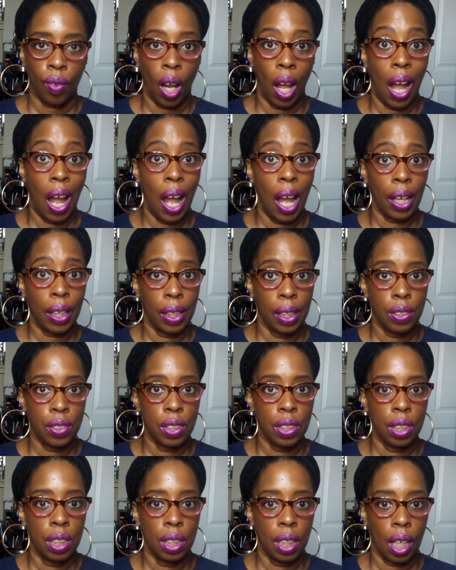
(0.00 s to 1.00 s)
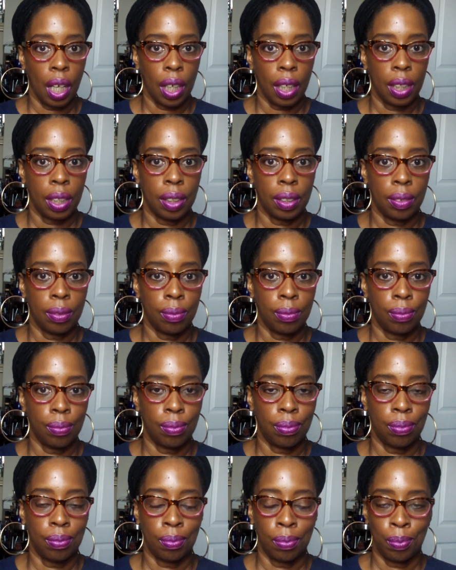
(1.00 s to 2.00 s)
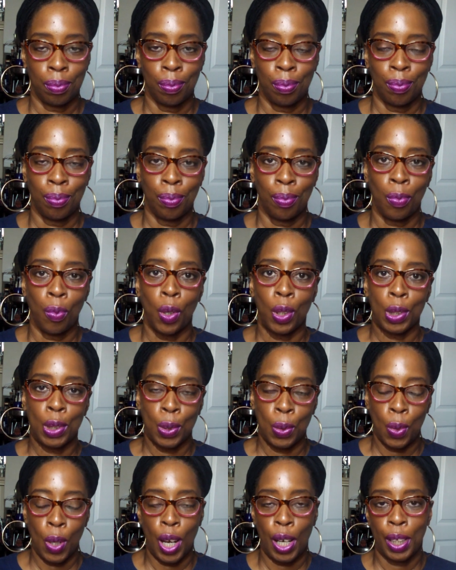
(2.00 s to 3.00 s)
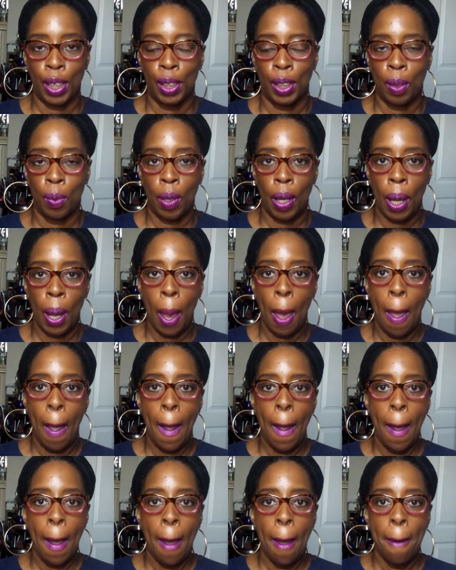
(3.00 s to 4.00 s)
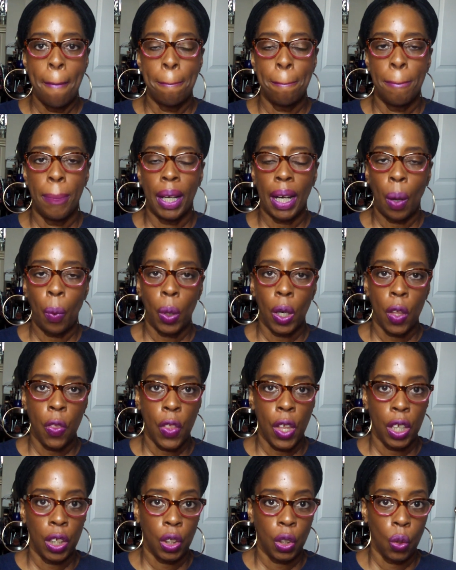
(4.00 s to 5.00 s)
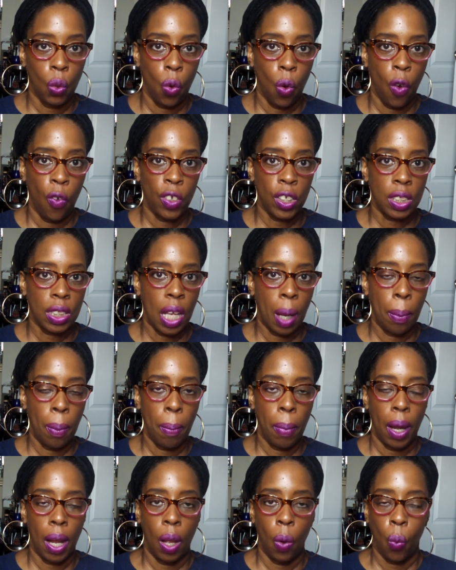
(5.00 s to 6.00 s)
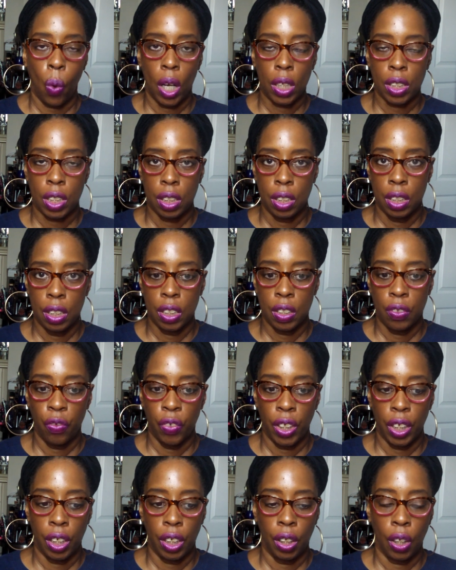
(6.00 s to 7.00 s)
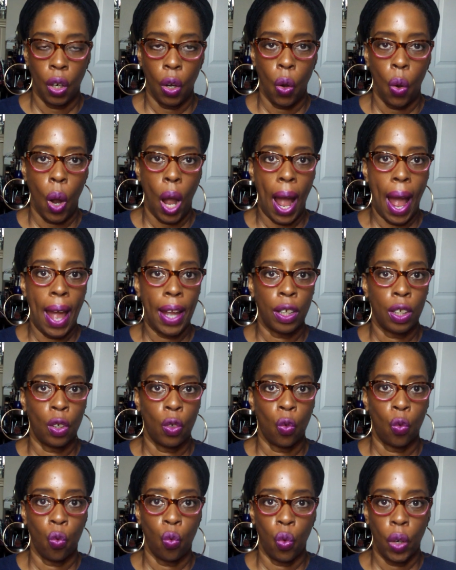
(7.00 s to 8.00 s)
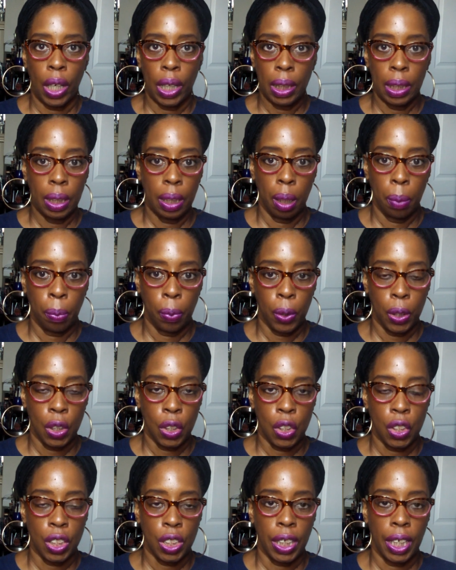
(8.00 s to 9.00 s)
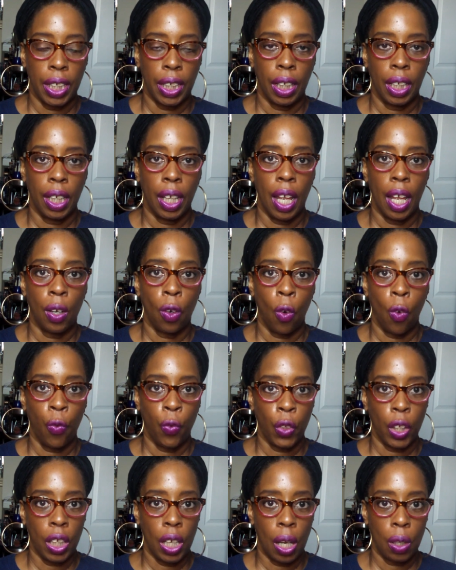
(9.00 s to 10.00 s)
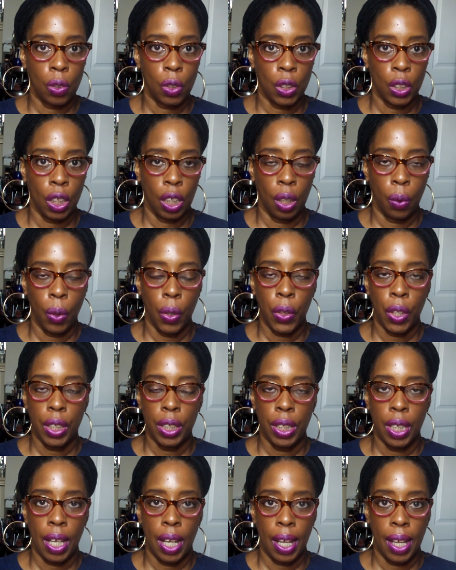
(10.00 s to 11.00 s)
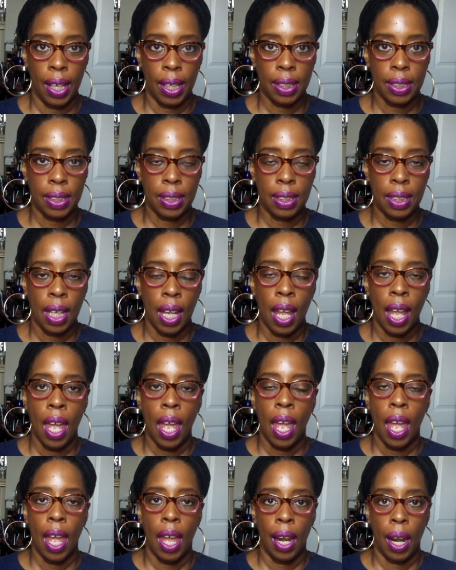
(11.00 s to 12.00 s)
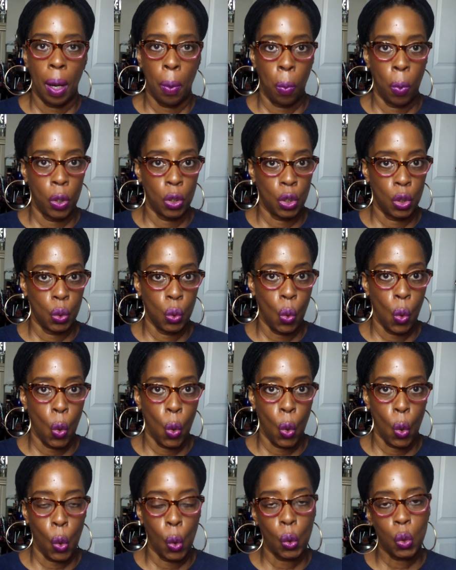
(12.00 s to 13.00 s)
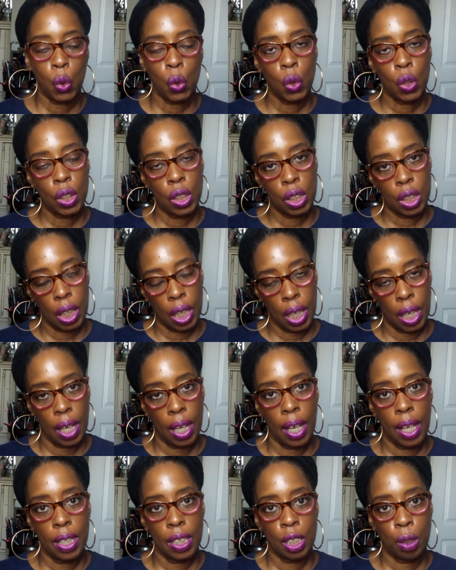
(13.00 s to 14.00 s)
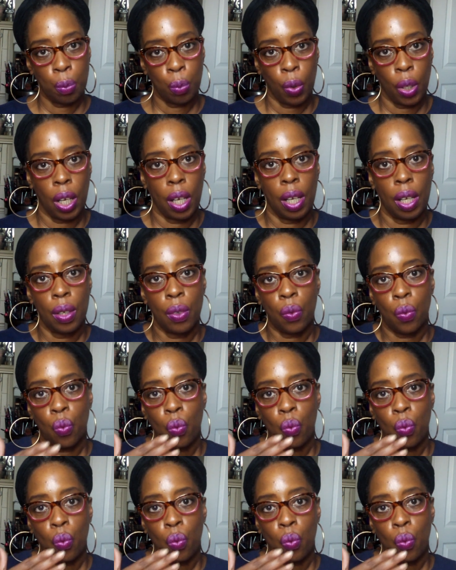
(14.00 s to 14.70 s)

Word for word: a hot kitchen tonight. Well, it's too hot anyway. But I want to thank you all for stopping by and watching this video. I greatly appreciate it. And hopefully I'll see you in the next. And I want you all to share and spread